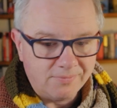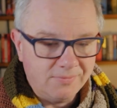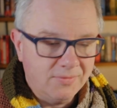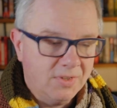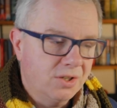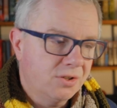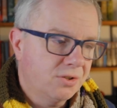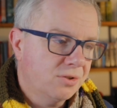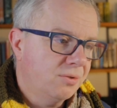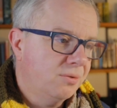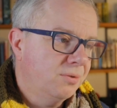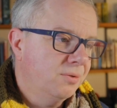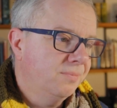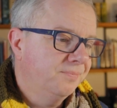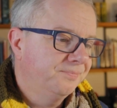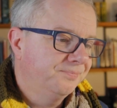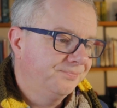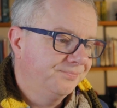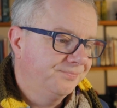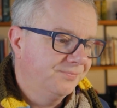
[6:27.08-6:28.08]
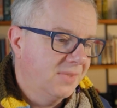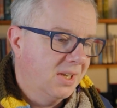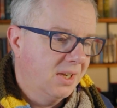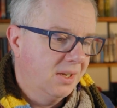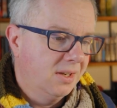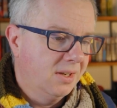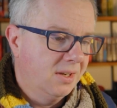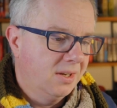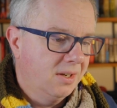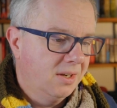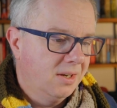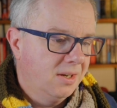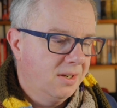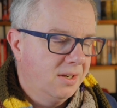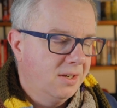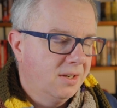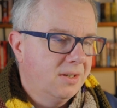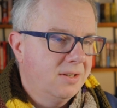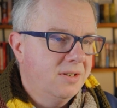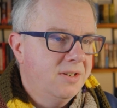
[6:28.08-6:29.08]
So,
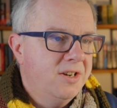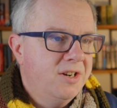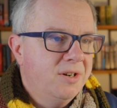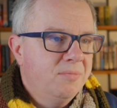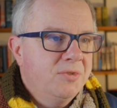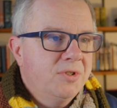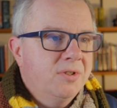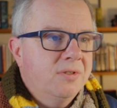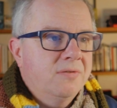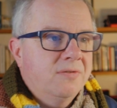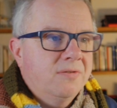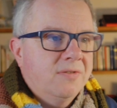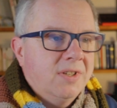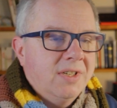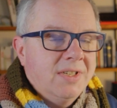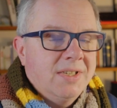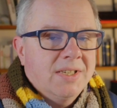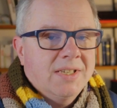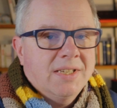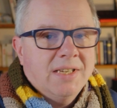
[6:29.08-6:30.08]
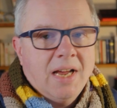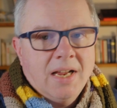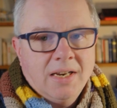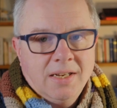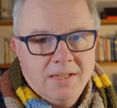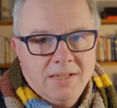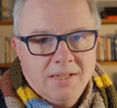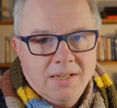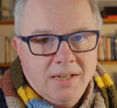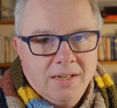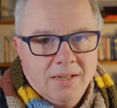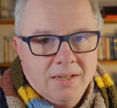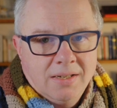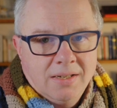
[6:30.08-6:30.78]
in terms of insanity,